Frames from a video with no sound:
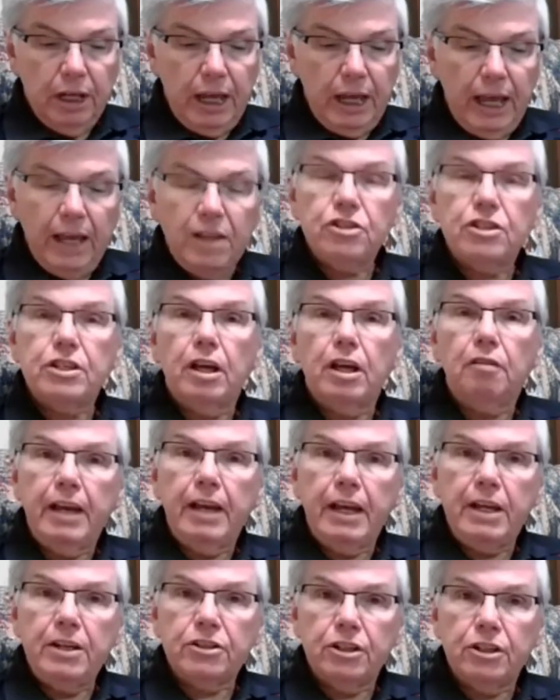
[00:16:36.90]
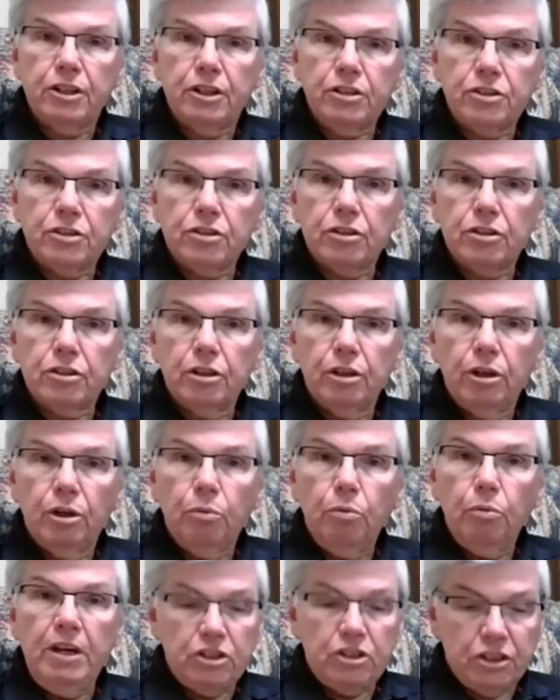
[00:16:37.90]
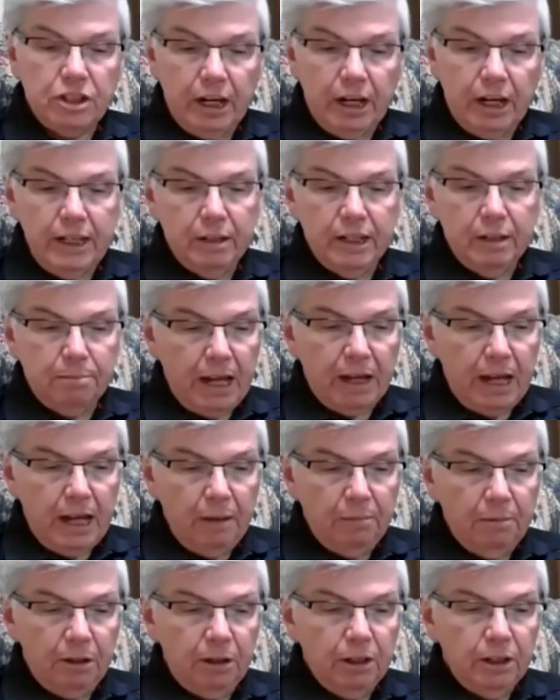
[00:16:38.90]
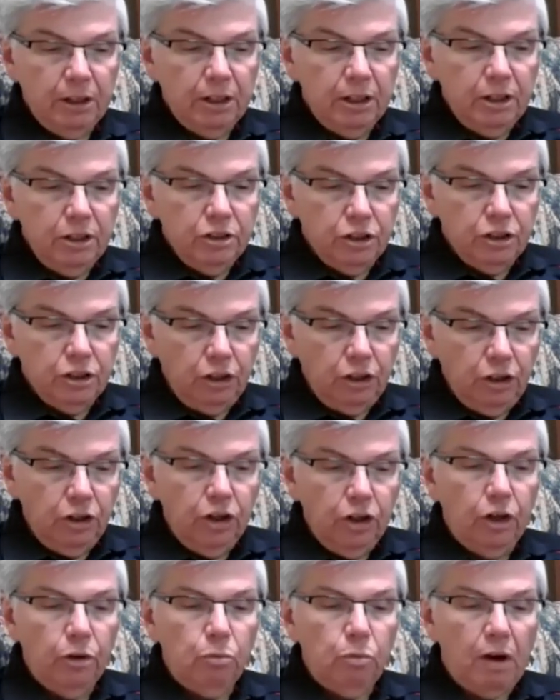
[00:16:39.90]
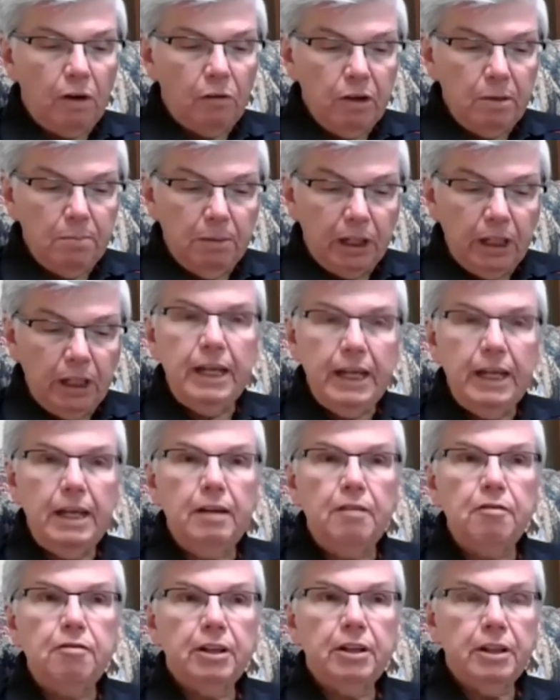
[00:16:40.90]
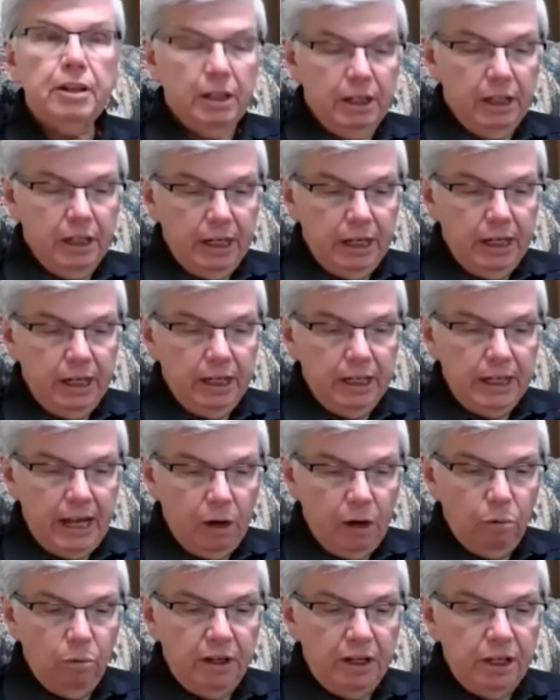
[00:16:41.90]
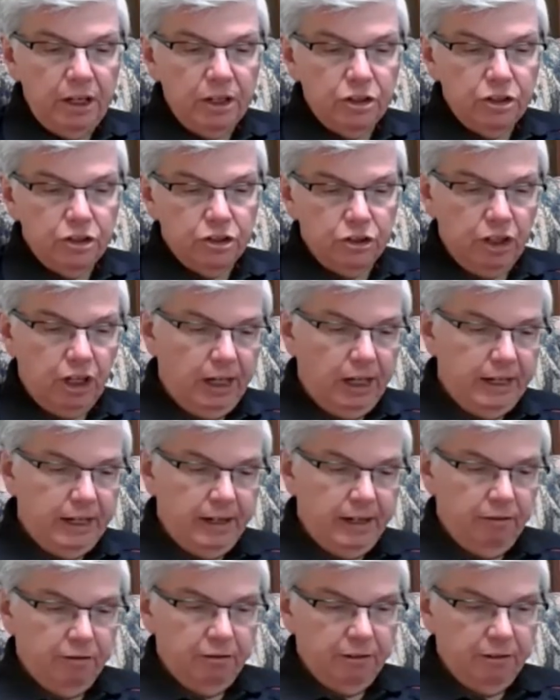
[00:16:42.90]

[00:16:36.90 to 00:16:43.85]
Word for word: As salvationists, we study the Bible to learn what we believe and how we should live.